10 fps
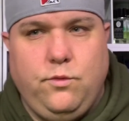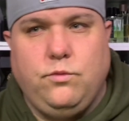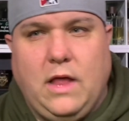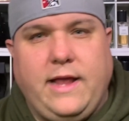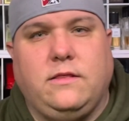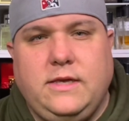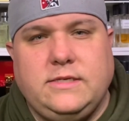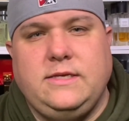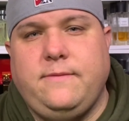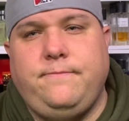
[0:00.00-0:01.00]
like
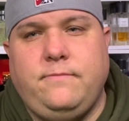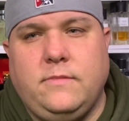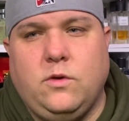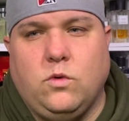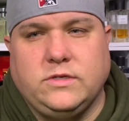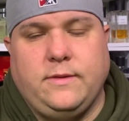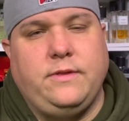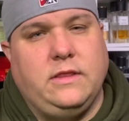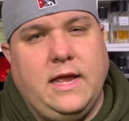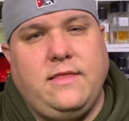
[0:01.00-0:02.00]
Elysium or
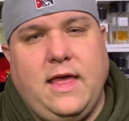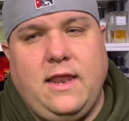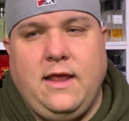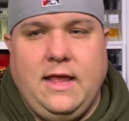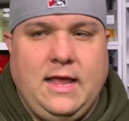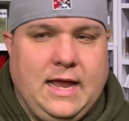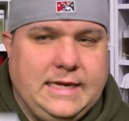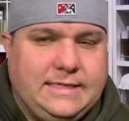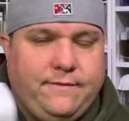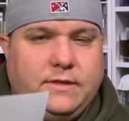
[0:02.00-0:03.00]
something like that, I
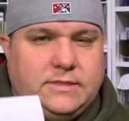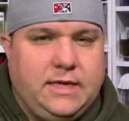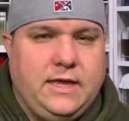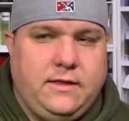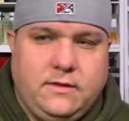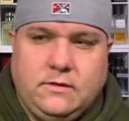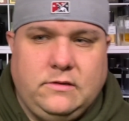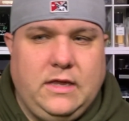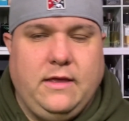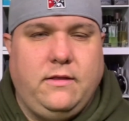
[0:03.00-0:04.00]
definitely say
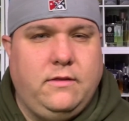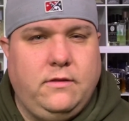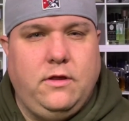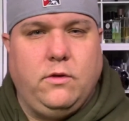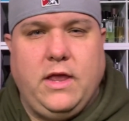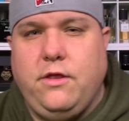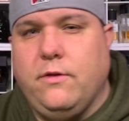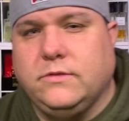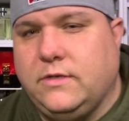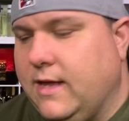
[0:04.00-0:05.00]
get your
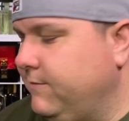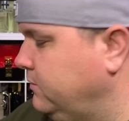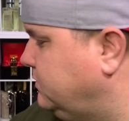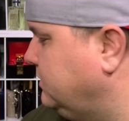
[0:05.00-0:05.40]
nose in Navus,